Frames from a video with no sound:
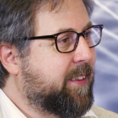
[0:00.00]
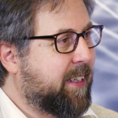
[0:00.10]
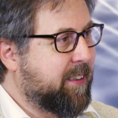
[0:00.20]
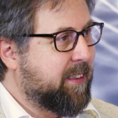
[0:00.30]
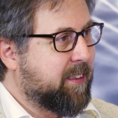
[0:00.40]

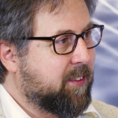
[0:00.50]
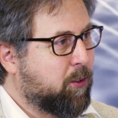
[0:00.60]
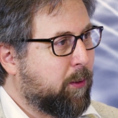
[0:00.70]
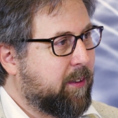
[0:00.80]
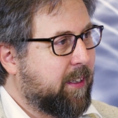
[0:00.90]
10 years
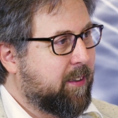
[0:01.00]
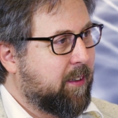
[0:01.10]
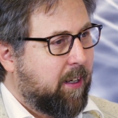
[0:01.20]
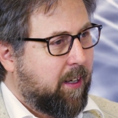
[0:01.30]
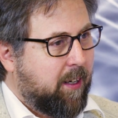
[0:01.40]

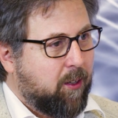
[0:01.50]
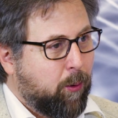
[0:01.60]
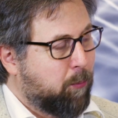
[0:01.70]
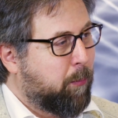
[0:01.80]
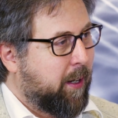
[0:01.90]

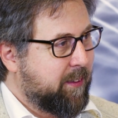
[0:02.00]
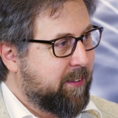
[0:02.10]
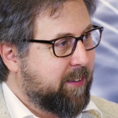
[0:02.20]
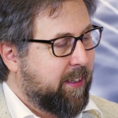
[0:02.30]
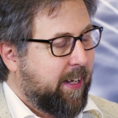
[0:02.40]

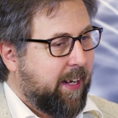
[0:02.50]
QuantMinds.